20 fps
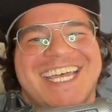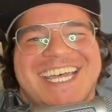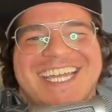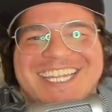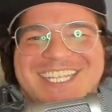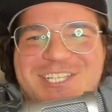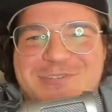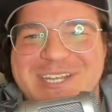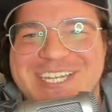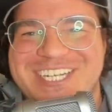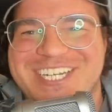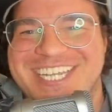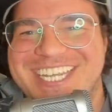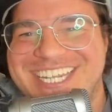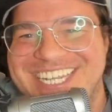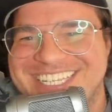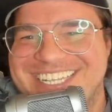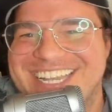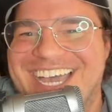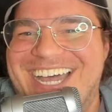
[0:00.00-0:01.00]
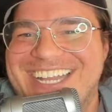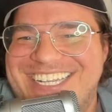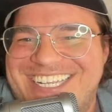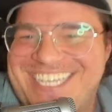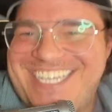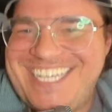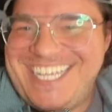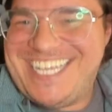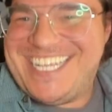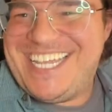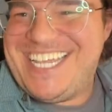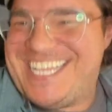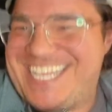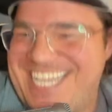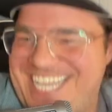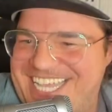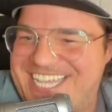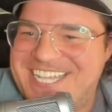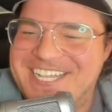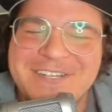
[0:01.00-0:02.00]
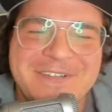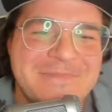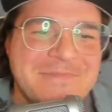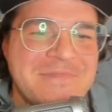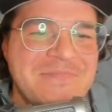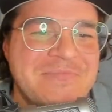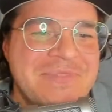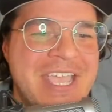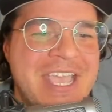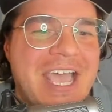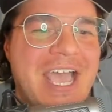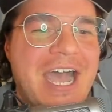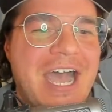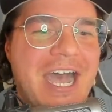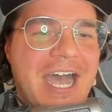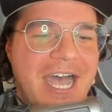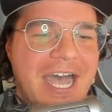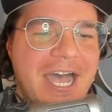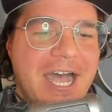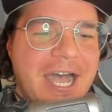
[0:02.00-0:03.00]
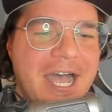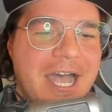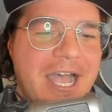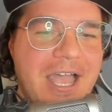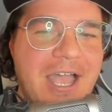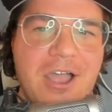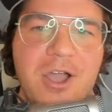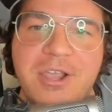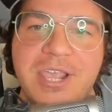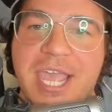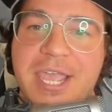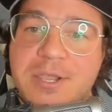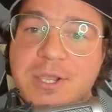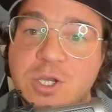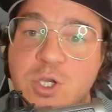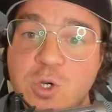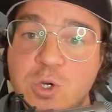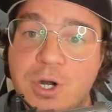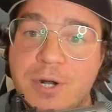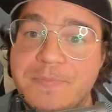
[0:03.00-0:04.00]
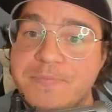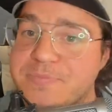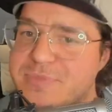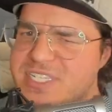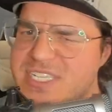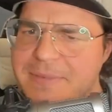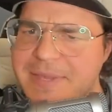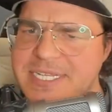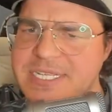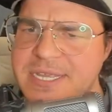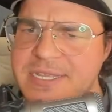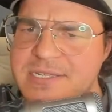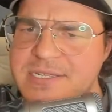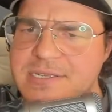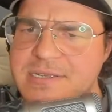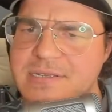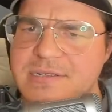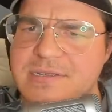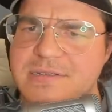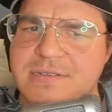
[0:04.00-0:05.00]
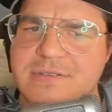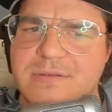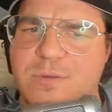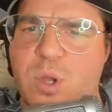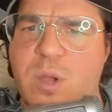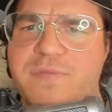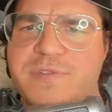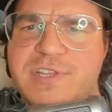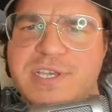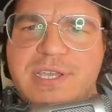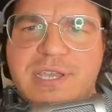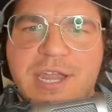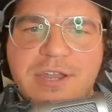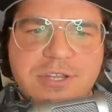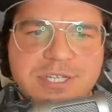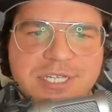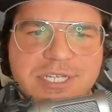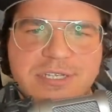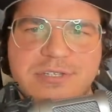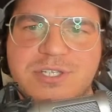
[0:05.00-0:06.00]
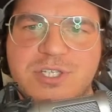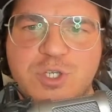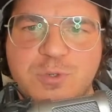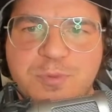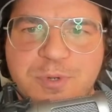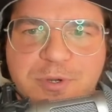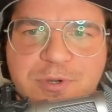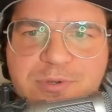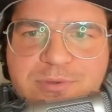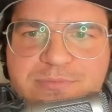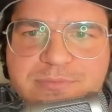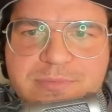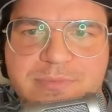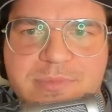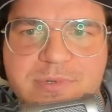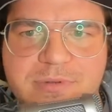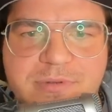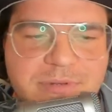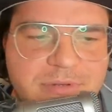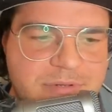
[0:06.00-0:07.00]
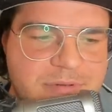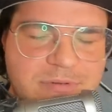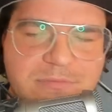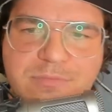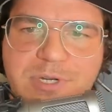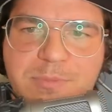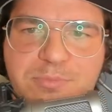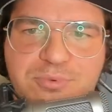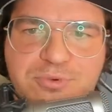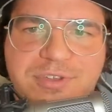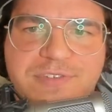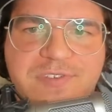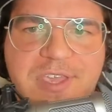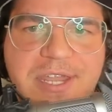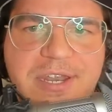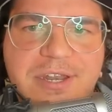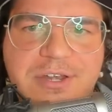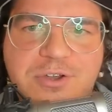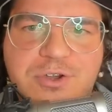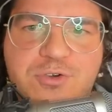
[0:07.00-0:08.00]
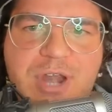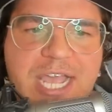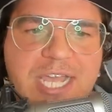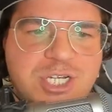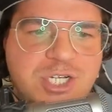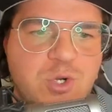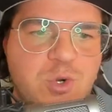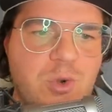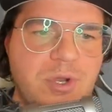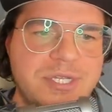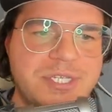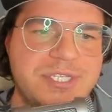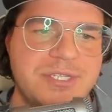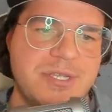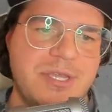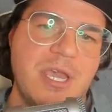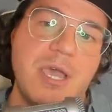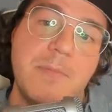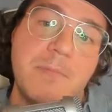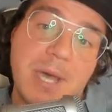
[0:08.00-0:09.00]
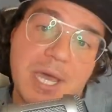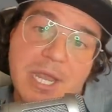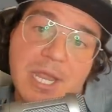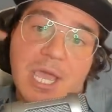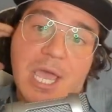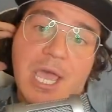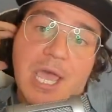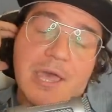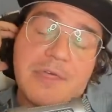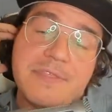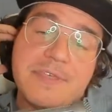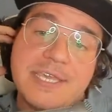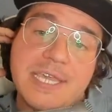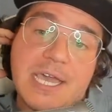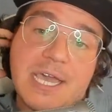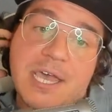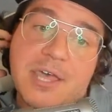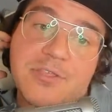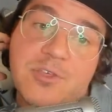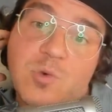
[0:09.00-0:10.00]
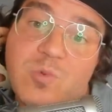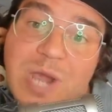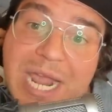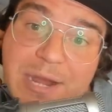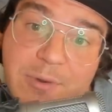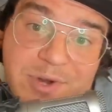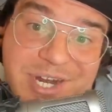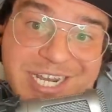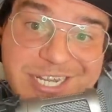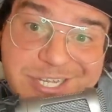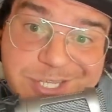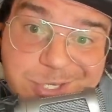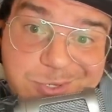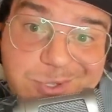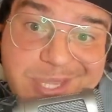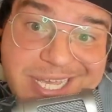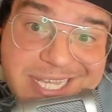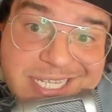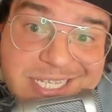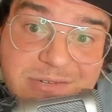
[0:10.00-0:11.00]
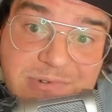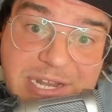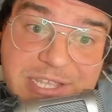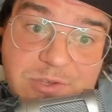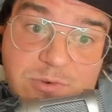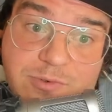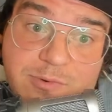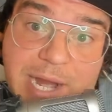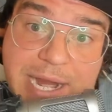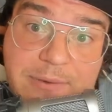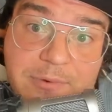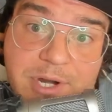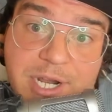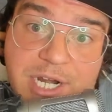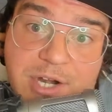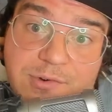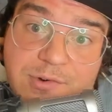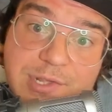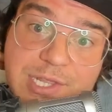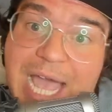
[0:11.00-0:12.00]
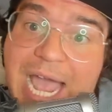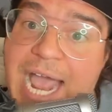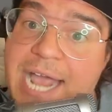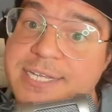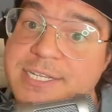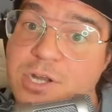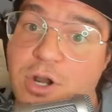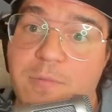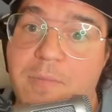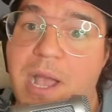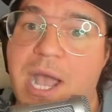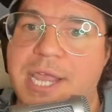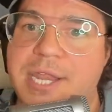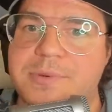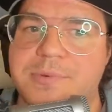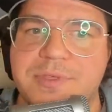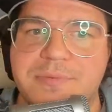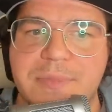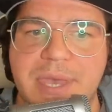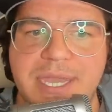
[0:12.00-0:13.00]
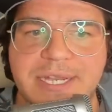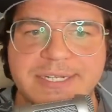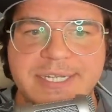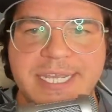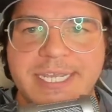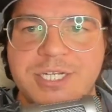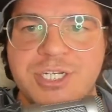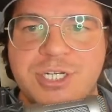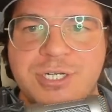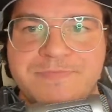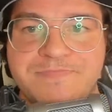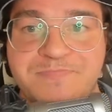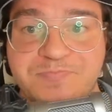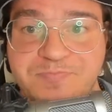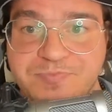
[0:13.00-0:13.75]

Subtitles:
Twitch, it is not. Okay, cool. Does that make sense? Hopefully. I know it's like a super abbreviated crash course, but the way we're going to do this, right? The way we're going to relax our mind with meditation